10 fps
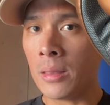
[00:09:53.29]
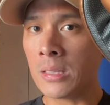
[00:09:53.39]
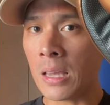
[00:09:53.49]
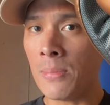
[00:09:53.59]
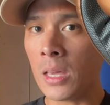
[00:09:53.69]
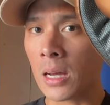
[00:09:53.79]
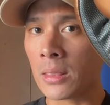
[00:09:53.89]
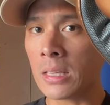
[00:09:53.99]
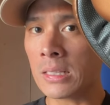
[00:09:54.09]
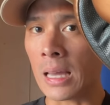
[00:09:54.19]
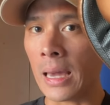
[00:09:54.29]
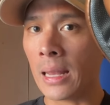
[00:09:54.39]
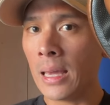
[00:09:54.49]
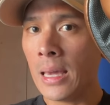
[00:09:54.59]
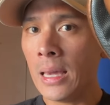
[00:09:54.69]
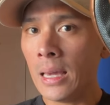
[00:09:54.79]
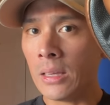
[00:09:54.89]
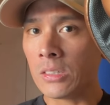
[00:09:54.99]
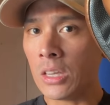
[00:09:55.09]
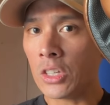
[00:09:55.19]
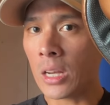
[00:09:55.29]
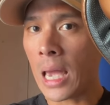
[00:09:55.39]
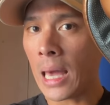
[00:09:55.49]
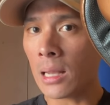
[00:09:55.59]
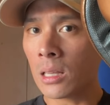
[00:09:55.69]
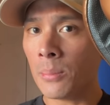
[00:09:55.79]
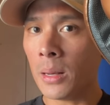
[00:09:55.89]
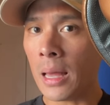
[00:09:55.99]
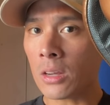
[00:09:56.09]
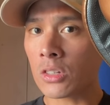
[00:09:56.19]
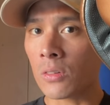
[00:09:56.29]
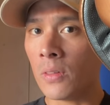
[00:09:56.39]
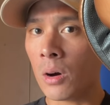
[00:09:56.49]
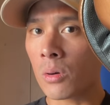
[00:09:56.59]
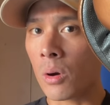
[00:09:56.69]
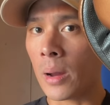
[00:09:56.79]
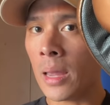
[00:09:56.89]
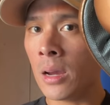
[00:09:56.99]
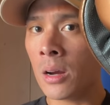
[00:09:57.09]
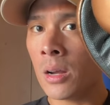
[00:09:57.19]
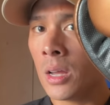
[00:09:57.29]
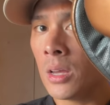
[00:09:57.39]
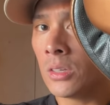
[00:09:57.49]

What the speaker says: And the same thing on this side is they should have had a little bit of extra Velcro right here